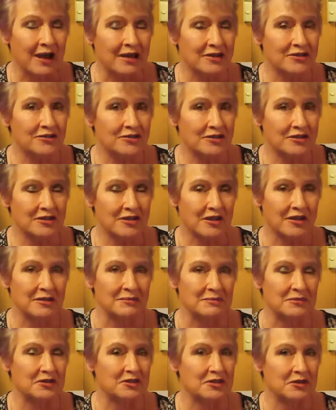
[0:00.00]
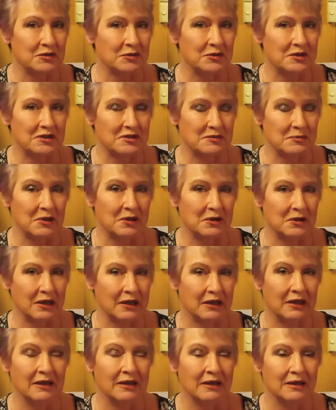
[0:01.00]
100 times to quit
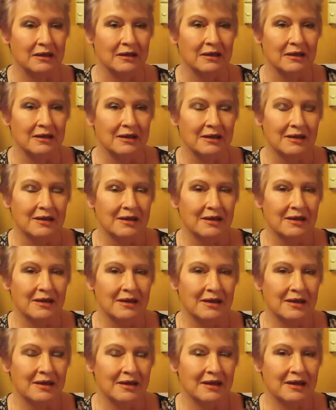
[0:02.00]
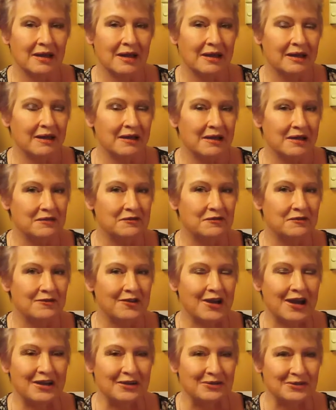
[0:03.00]
smoking, and I had
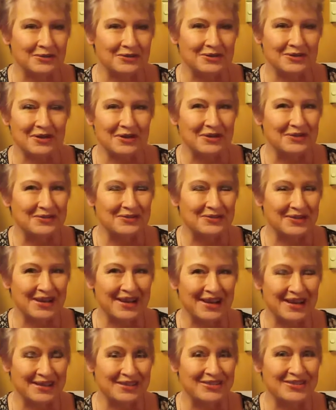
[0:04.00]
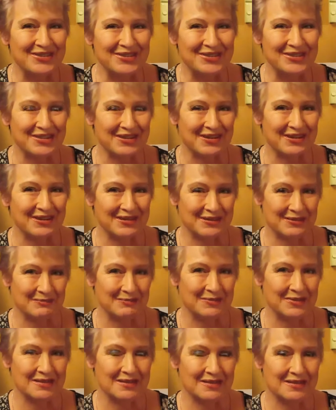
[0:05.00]
failed over 100
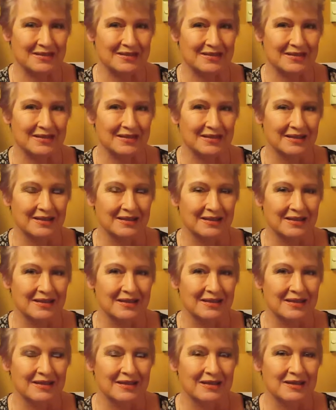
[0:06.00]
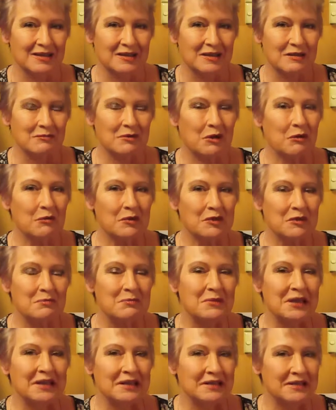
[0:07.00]
times. But
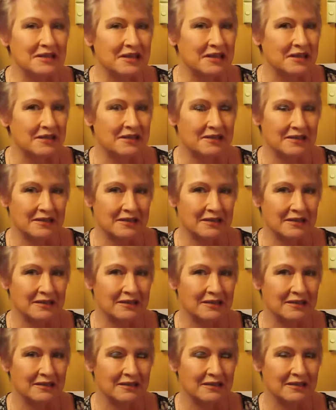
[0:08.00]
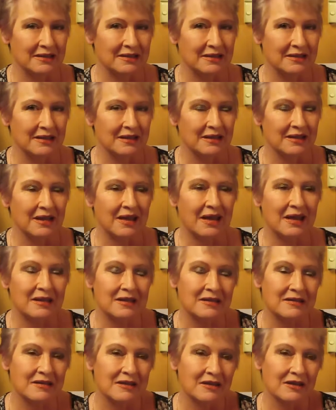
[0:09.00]
with meditating,
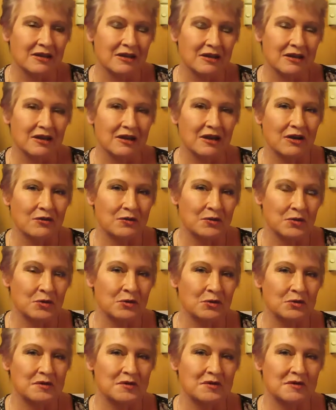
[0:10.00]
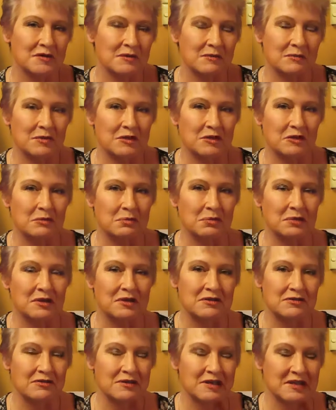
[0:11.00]
and of course with the
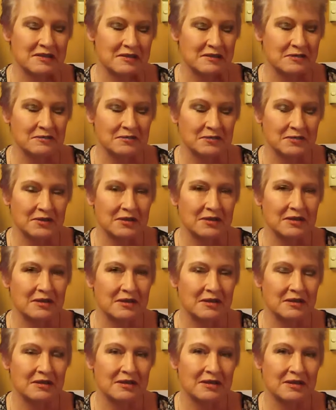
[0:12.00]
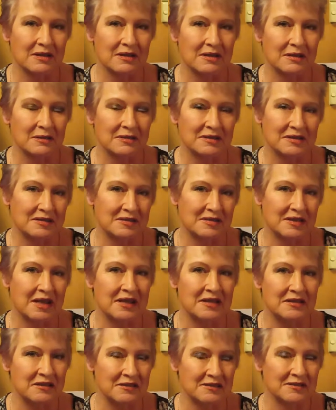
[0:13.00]
progressive
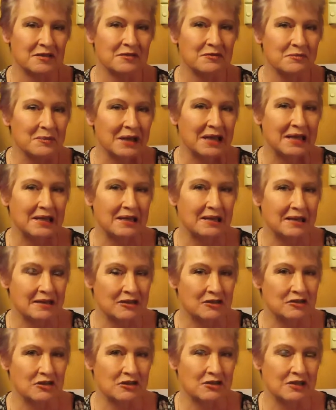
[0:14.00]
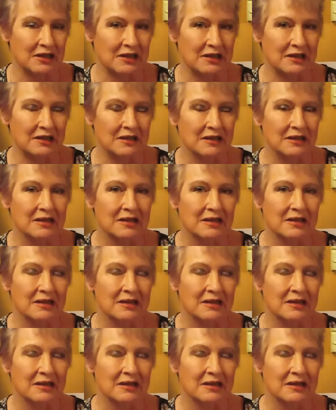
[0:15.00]
stages of my healing journey,